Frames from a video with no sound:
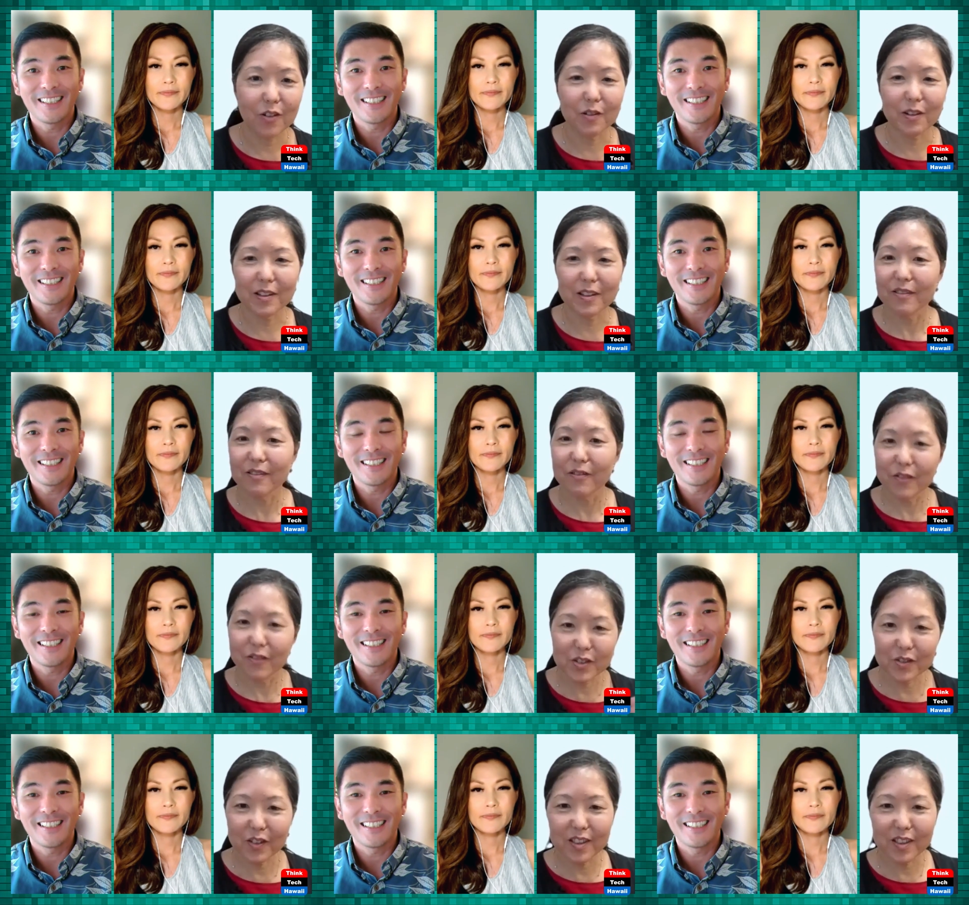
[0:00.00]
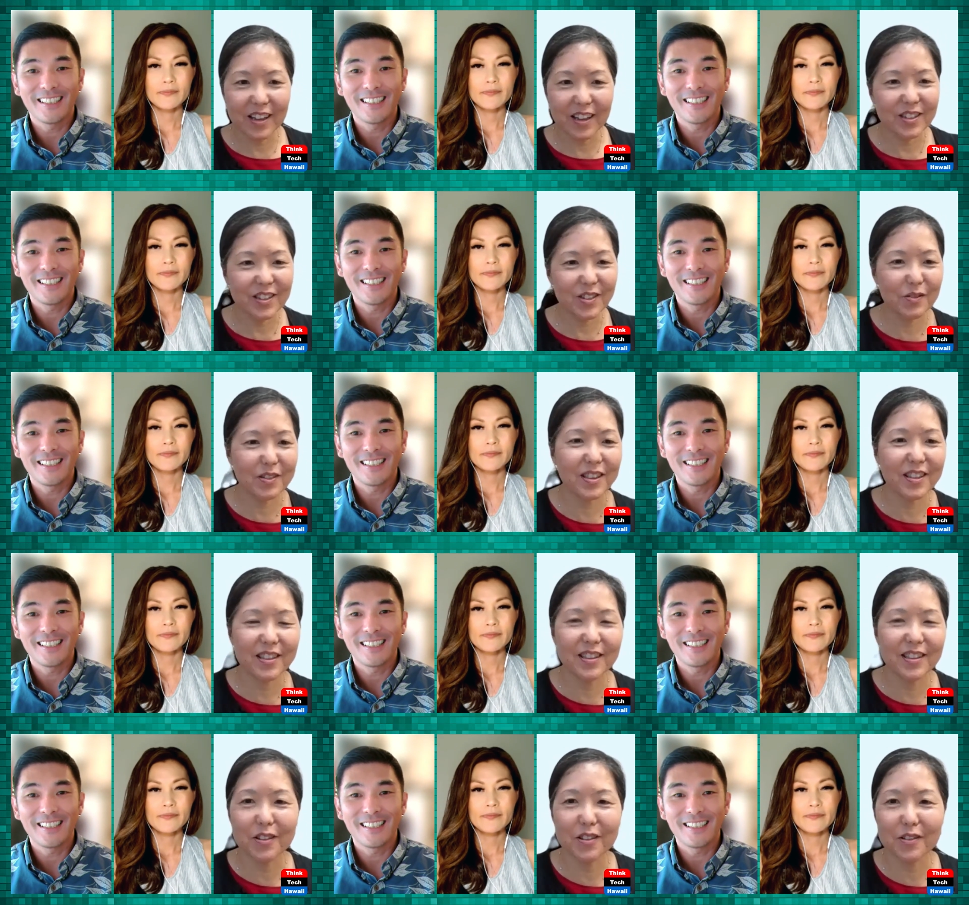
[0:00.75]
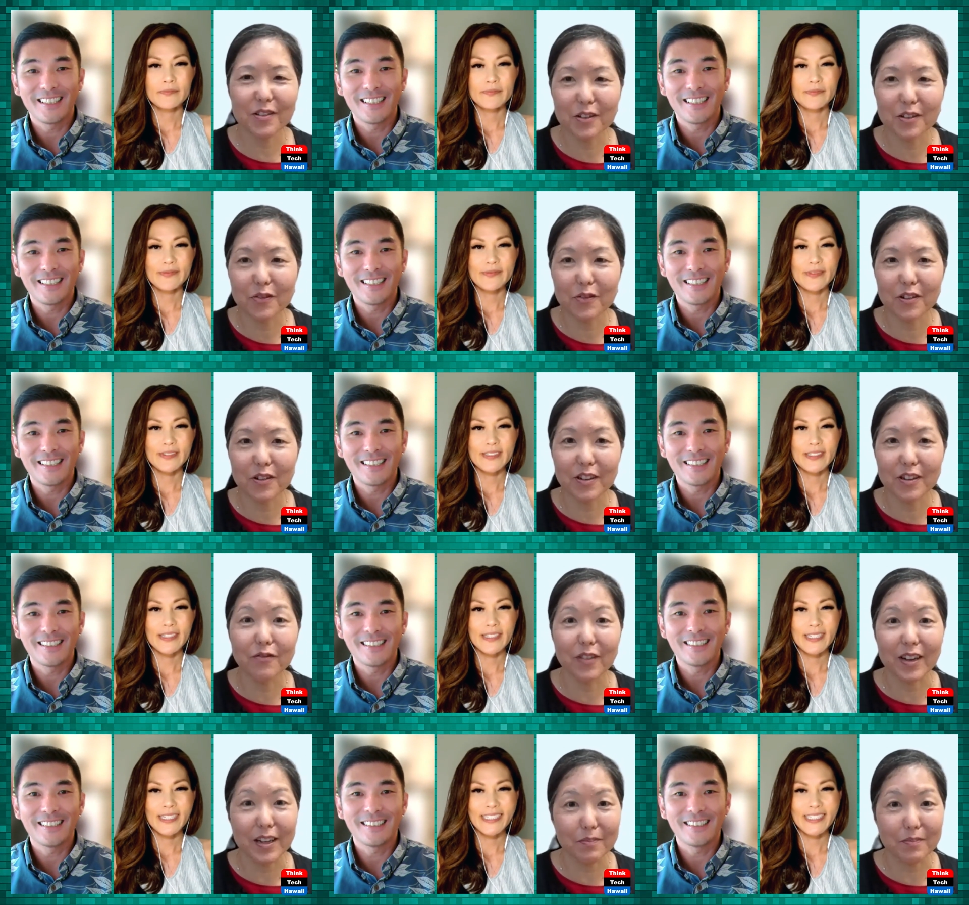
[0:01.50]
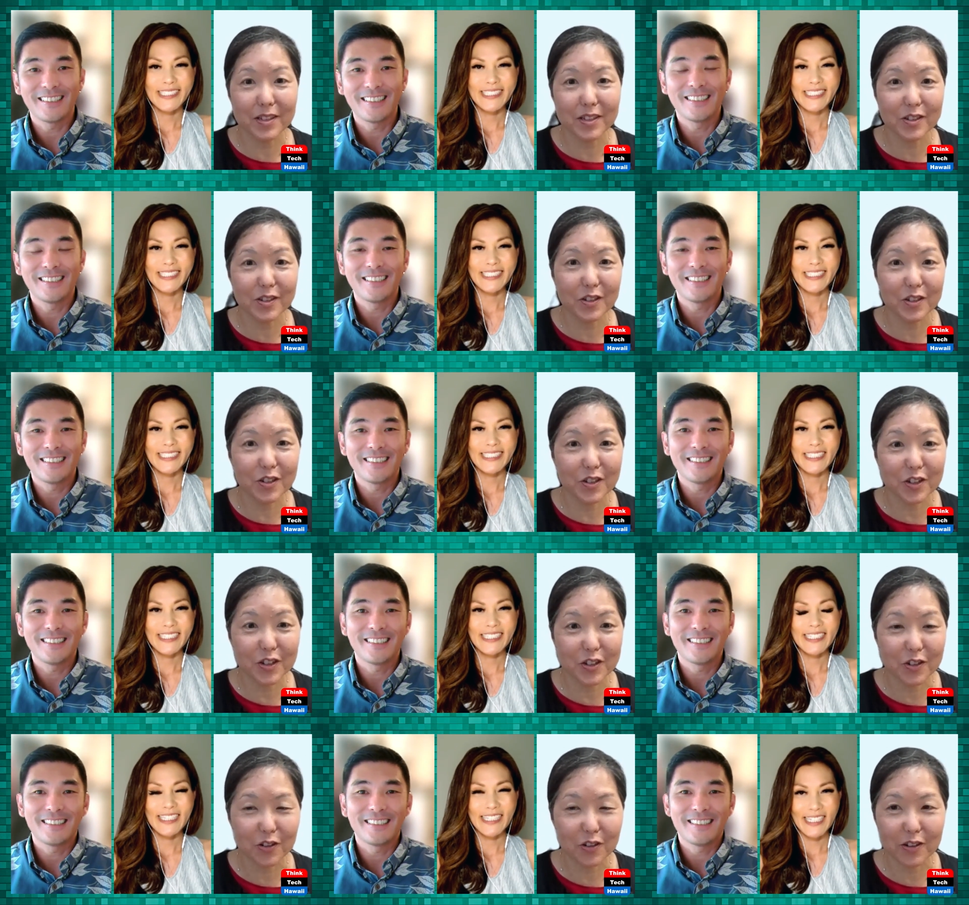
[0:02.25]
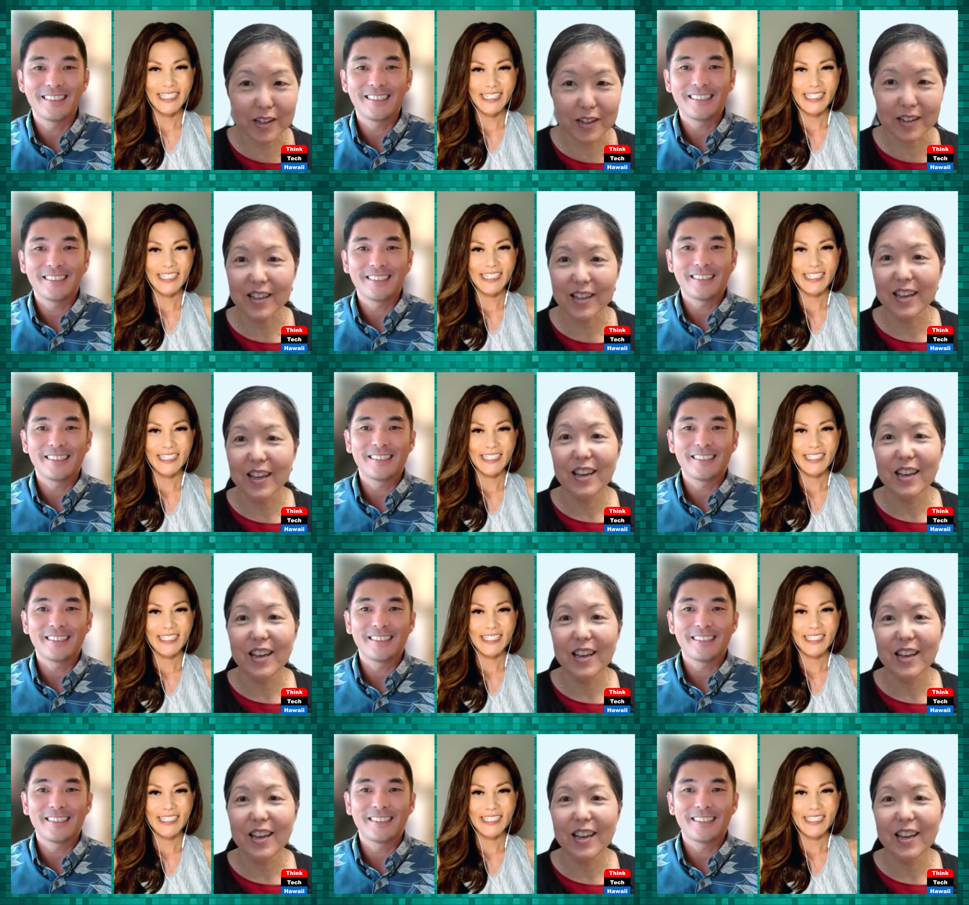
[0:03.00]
Speaker 1: Well, first of all, thanks, Will and Leonie, for inviting me to your show and